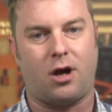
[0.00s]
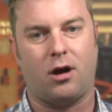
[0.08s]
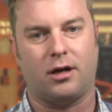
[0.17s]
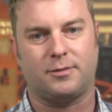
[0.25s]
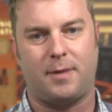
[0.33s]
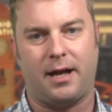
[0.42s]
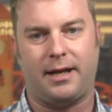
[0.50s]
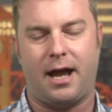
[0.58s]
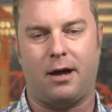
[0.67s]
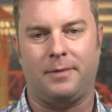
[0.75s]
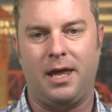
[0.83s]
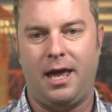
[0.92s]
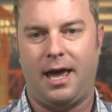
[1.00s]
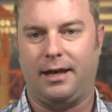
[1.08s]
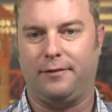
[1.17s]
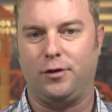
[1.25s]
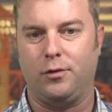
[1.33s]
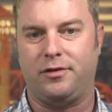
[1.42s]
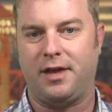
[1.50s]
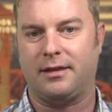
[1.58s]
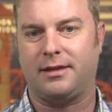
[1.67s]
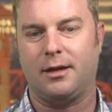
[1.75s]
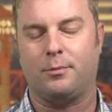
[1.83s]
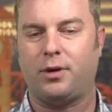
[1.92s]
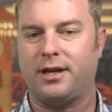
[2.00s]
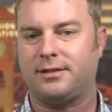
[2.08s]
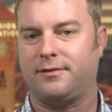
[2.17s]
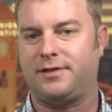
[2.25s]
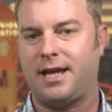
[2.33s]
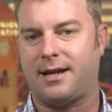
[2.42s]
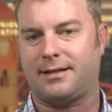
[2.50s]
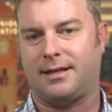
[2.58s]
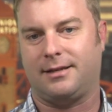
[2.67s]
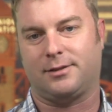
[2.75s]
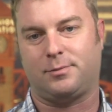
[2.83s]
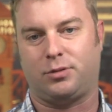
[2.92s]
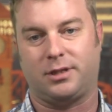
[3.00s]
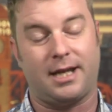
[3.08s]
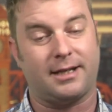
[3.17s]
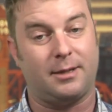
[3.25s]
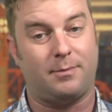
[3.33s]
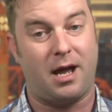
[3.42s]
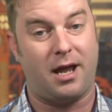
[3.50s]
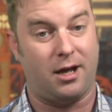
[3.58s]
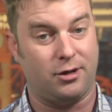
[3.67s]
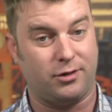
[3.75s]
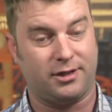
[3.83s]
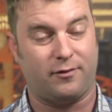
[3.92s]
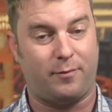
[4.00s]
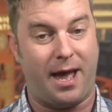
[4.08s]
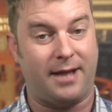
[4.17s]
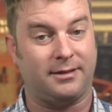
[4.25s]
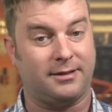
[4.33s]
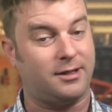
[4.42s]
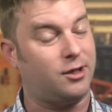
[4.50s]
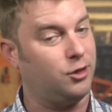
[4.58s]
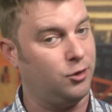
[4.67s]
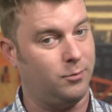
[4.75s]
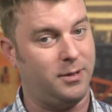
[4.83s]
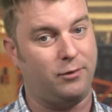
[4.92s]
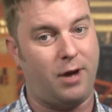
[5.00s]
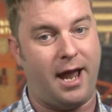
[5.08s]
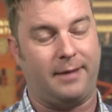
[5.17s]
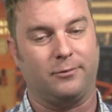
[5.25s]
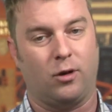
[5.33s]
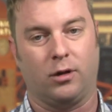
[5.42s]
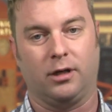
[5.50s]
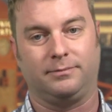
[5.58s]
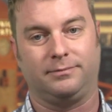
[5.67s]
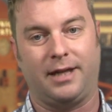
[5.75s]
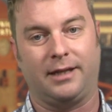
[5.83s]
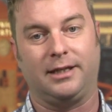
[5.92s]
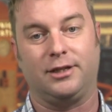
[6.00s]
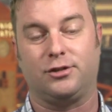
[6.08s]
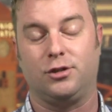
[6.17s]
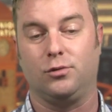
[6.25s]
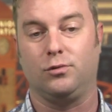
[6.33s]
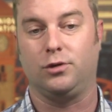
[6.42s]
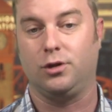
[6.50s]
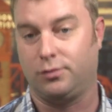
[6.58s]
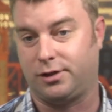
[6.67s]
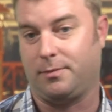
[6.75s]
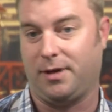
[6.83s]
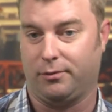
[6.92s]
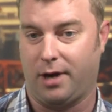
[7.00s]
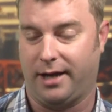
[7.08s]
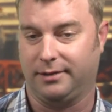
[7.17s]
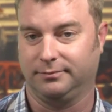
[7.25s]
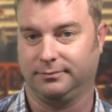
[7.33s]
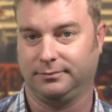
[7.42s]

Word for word: cars by now. And if you think the impressive tech is protected by hundreds of patents, you'd be right, or at least you used to be right.